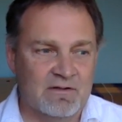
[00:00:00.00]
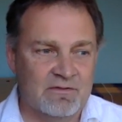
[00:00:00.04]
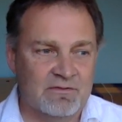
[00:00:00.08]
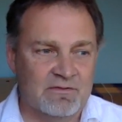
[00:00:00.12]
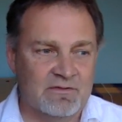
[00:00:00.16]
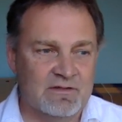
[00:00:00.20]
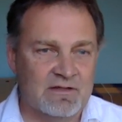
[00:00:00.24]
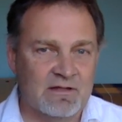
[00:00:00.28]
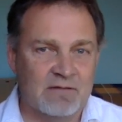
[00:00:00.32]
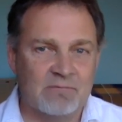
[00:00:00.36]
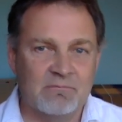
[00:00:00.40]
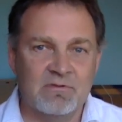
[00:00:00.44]

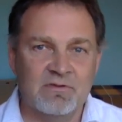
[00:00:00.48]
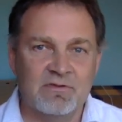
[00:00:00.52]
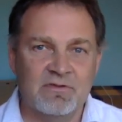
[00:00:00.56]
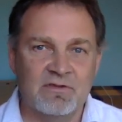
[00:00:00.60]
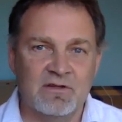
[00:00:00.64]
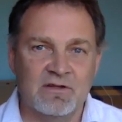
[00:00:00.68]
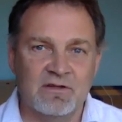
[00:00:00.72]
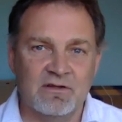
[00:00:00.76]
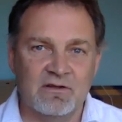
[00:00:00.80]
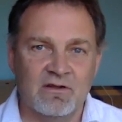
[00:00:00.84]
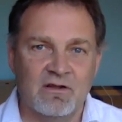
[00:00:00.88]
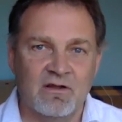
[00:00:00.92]
The number
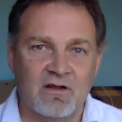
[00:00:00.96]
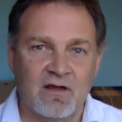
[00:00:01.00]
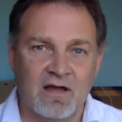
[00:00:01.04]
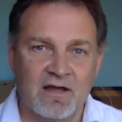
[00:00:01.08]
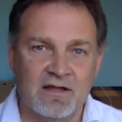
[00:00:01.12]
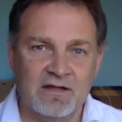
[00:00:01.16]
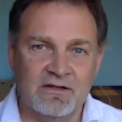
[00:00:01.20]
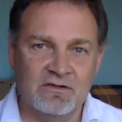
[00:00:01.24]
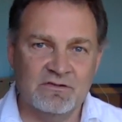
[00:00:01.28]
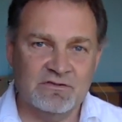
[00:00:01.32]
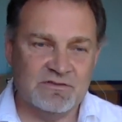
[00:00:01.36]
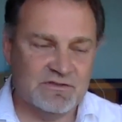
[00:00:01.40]
that I
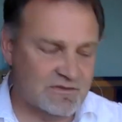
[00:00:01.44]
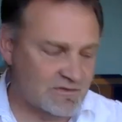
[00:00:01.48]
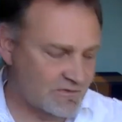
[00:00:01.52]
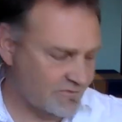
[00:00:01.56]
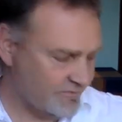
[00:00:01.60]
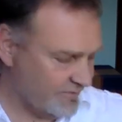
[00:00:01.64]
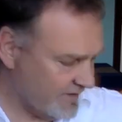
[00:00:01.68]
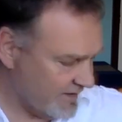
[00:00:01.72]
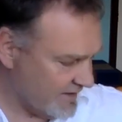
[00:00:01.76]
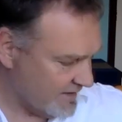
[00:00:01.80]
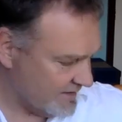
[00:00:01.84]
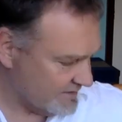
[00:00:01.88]
noticed
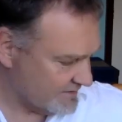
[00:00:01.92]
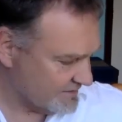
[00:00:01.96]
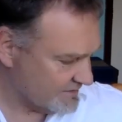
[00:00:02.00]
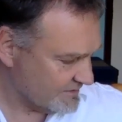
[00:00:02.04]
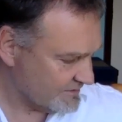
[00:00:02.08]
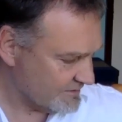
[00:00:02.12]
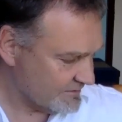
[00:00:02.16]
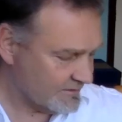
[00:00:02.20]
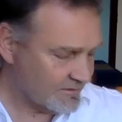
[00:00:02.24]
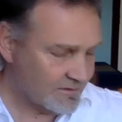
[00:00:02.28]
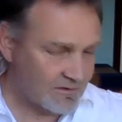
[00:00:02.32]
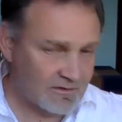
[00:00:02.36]
first
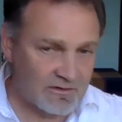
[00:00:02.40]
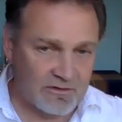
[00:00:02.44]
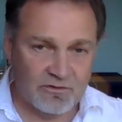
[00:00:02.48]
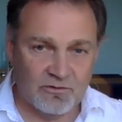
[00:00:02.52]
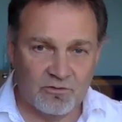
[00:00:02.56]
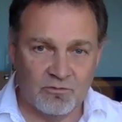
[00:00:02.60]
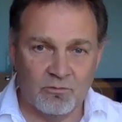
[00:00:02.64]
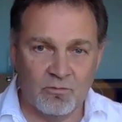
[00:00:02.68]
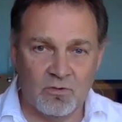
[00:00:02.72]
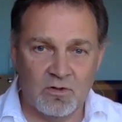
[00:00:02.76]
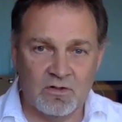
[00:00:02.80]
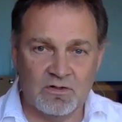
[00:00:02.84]

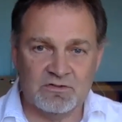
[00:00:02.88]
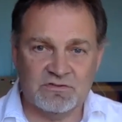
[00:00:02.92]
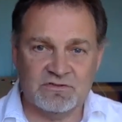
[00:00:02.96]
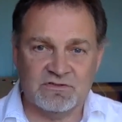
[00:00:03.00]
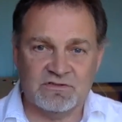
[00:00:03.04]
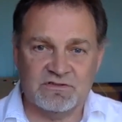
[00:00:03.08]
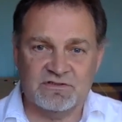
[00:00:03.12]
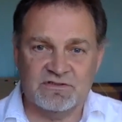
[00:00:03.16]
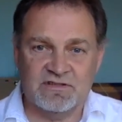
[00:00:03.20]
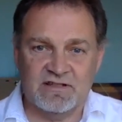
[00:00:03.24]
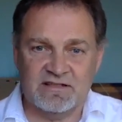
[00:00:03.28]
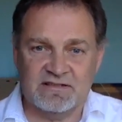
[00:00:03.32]
was
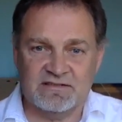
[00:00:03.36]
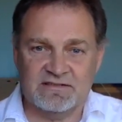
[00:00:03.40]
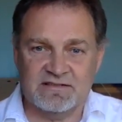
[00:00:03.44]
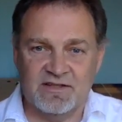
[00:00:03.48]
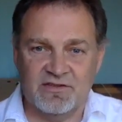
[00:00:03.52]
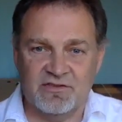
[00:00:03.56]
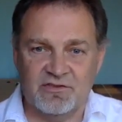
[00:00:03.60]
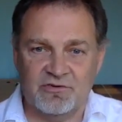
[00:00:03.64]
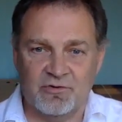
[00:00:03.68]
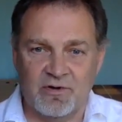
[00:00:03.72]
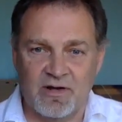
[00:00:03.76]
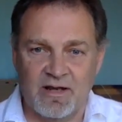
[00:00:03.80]

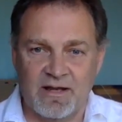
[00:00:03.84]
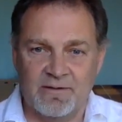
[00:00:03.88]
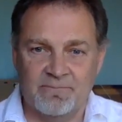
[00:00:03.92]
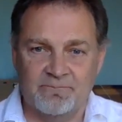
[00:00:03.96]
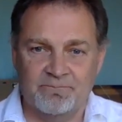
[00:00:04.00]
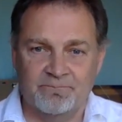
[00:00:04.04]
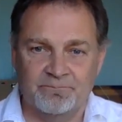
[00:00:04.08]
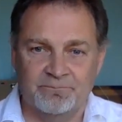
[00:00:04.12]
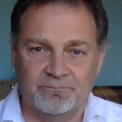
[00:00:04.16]
63.